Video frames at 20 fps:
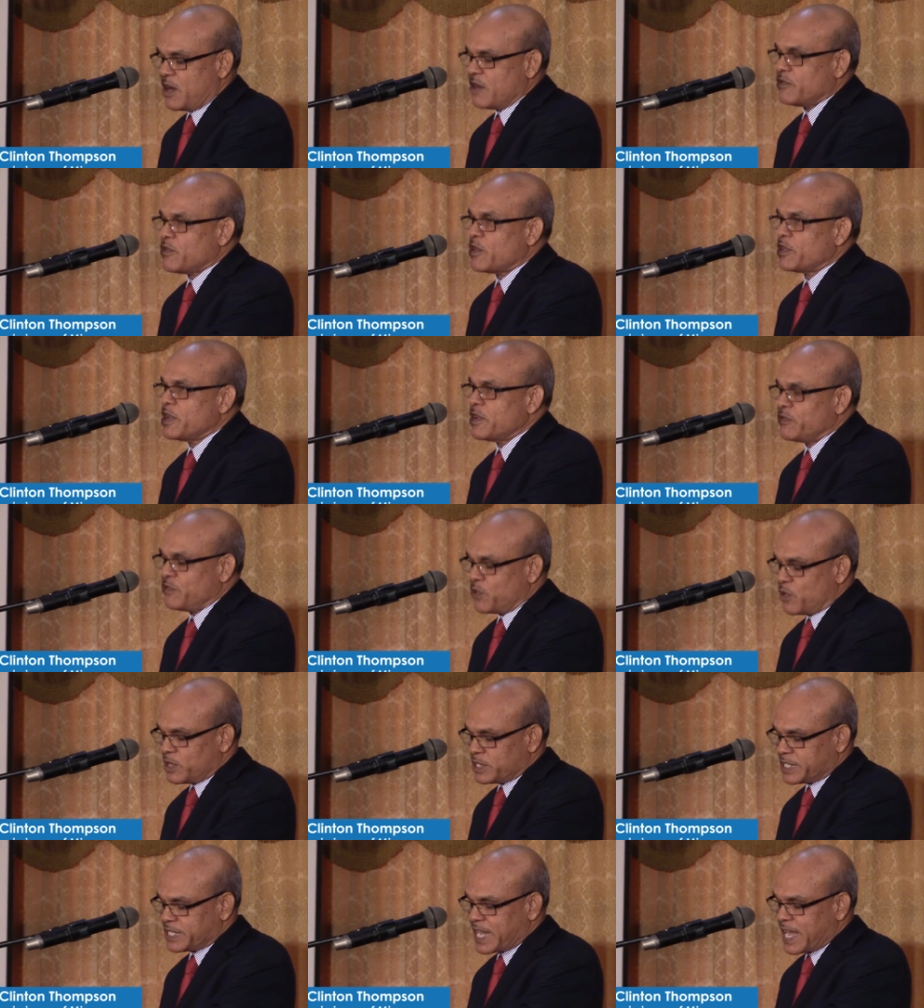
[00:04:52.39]
for their
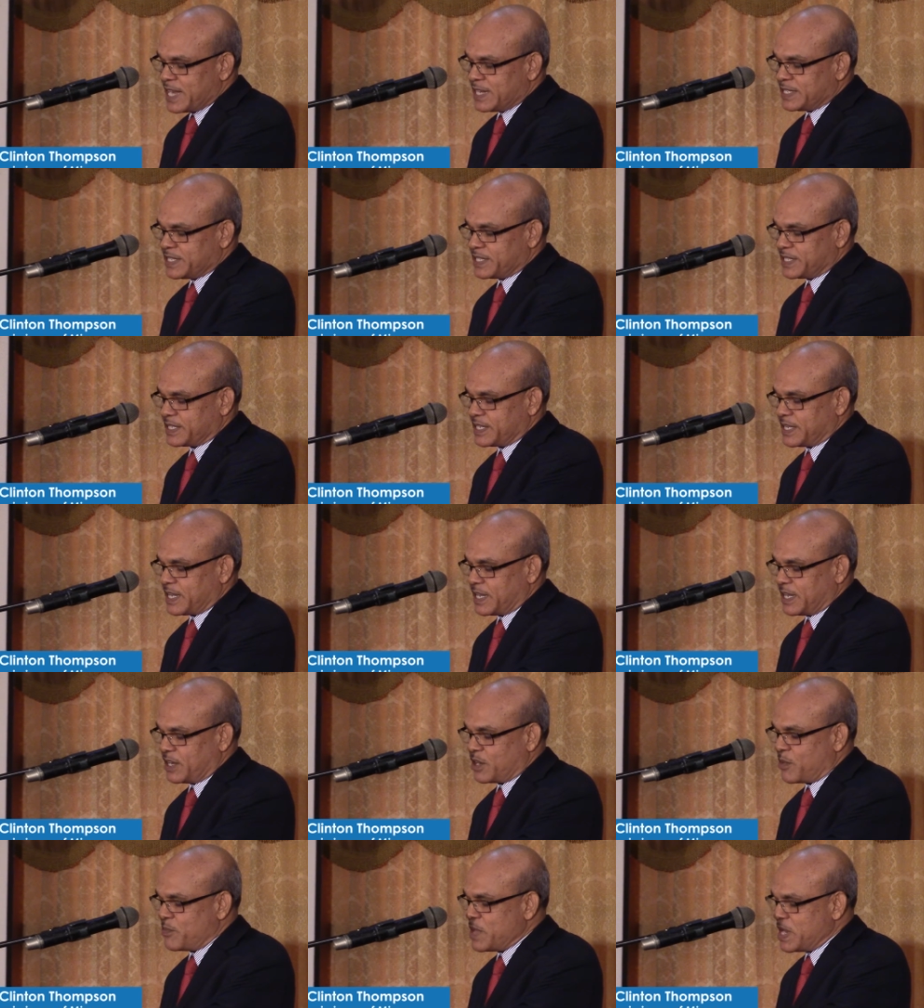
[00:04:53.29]
foresight,
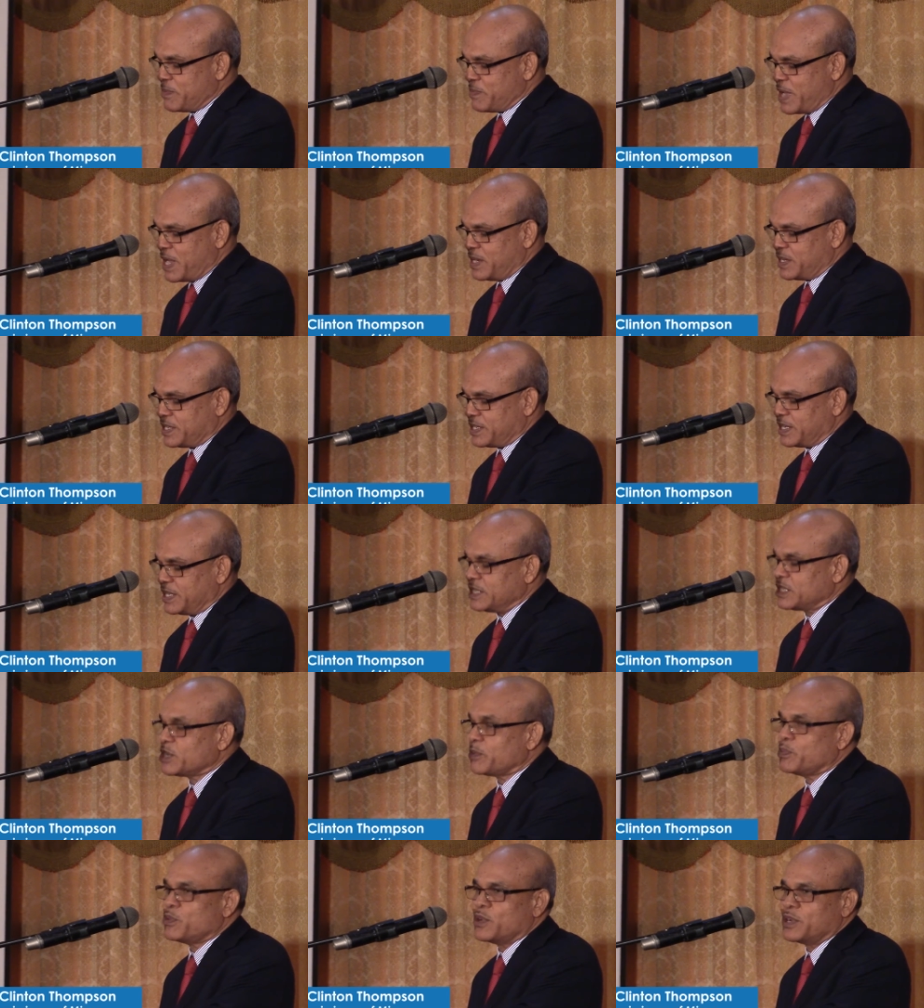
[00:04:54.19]
commitment in
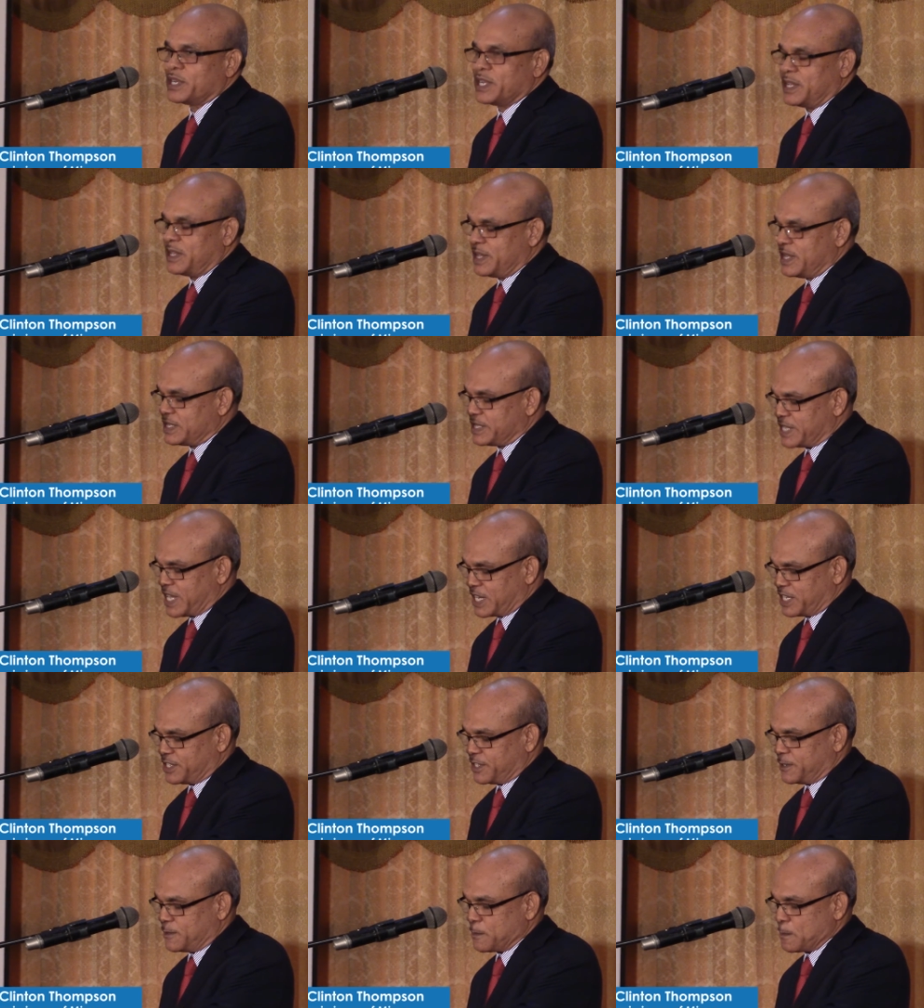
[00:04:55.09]
supporting this
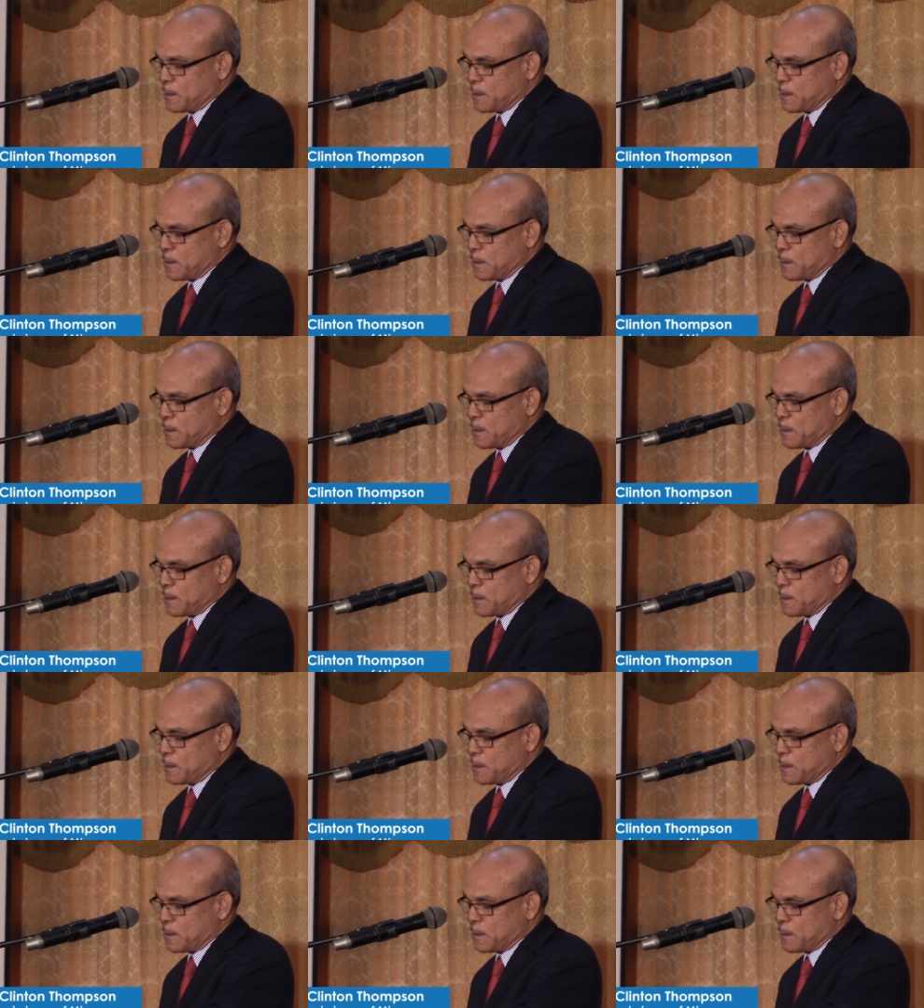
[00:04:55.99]
sector.